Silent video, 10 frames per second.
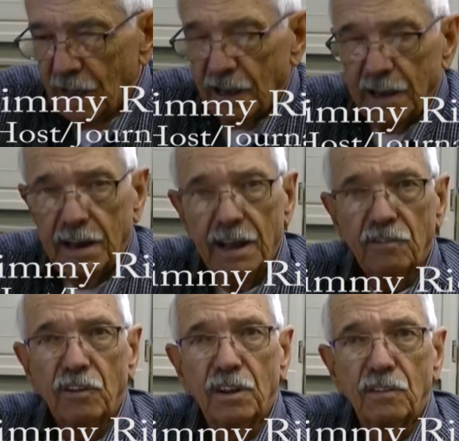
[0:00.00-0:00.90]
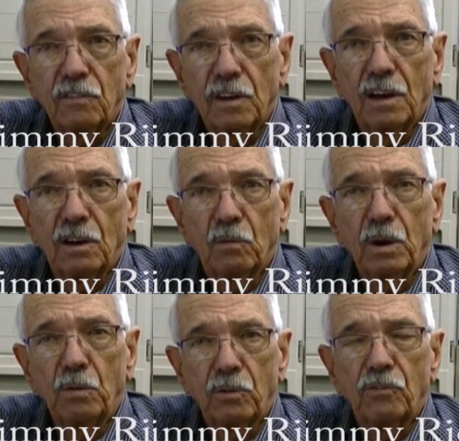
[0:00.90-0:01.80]
In essence,
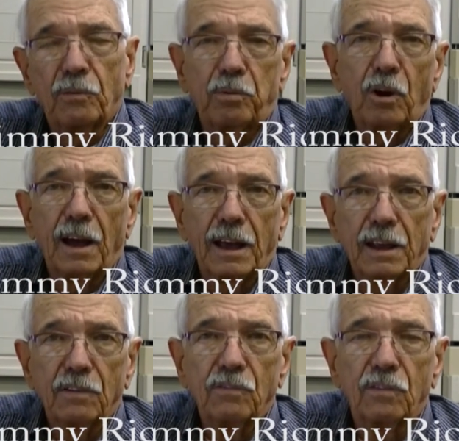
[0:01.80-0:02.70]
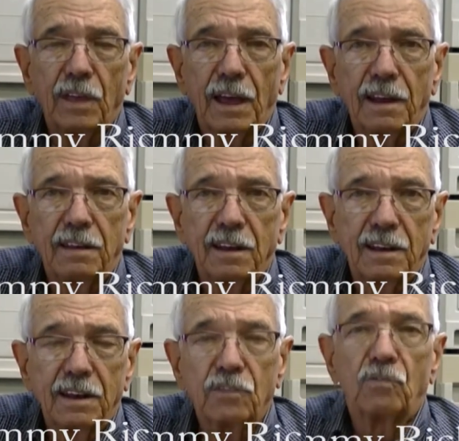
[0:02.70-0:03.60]
we were surprised that
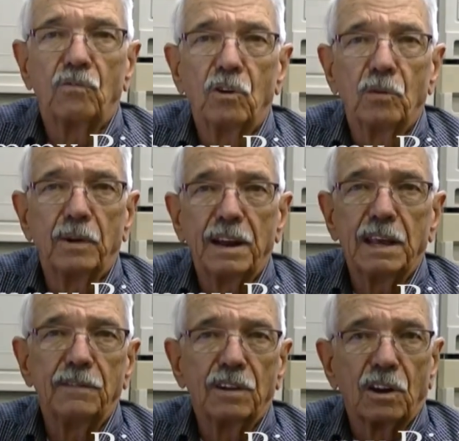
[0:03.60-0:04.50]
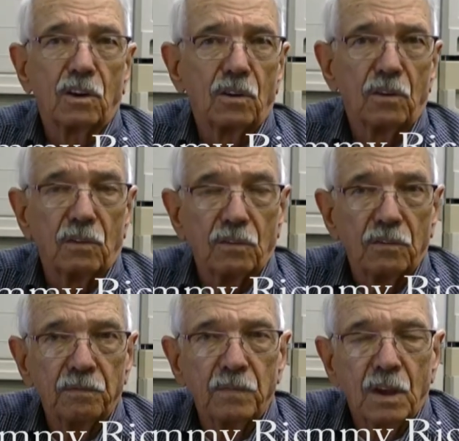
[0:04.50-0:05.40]
disenrollment even
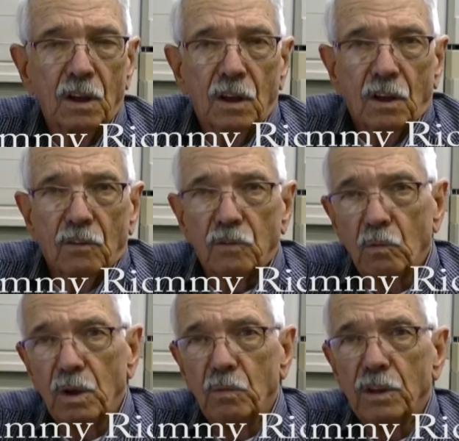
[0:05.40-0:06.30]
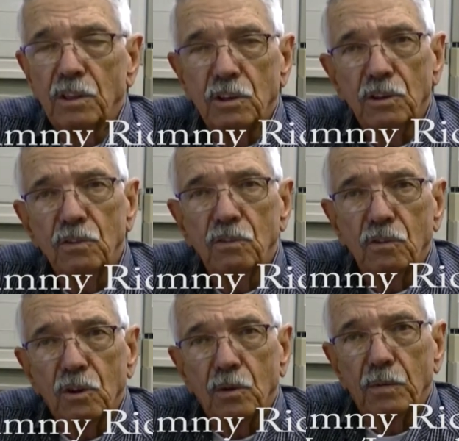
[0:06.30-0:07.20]
occurs. So we went to
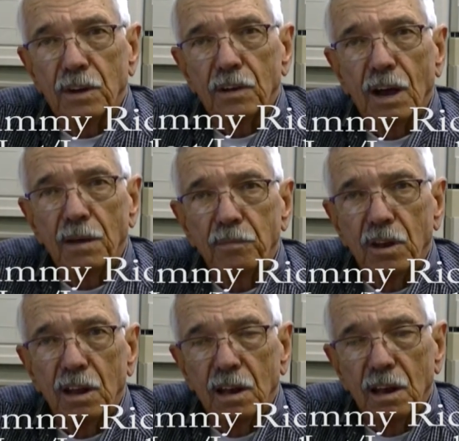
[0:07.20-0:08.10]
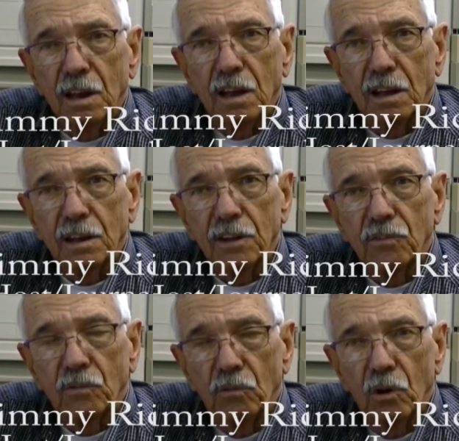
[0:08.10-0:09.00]
YouTube and typed in
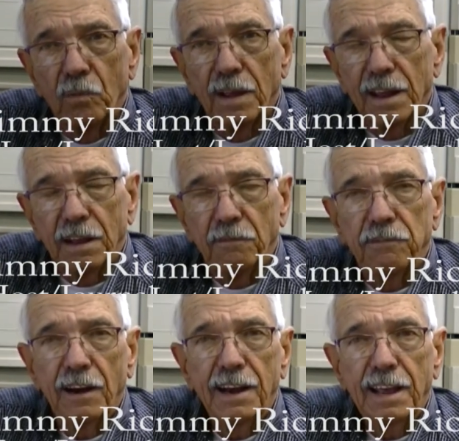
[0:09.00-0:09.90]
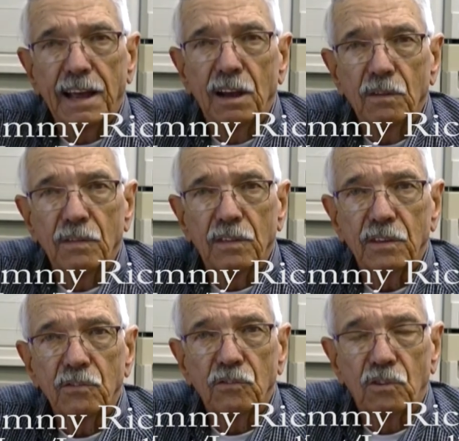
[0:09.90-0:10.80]
disenrollment, and finding out
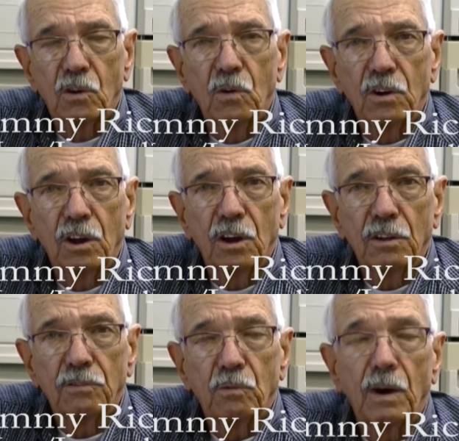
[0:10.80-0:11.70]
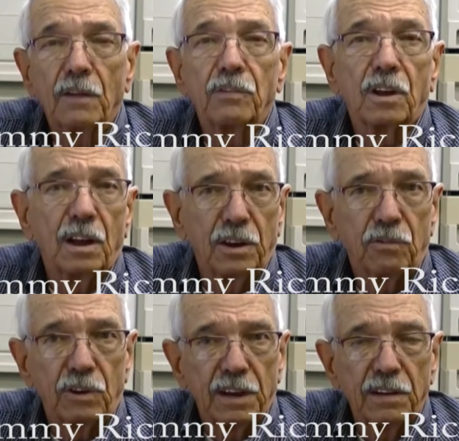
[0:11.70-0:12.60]
this is going on throughout the
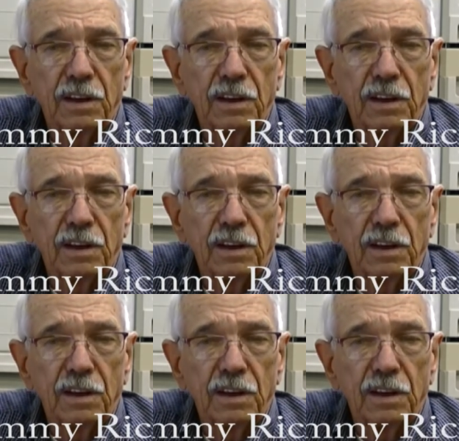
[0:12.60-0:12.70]
country.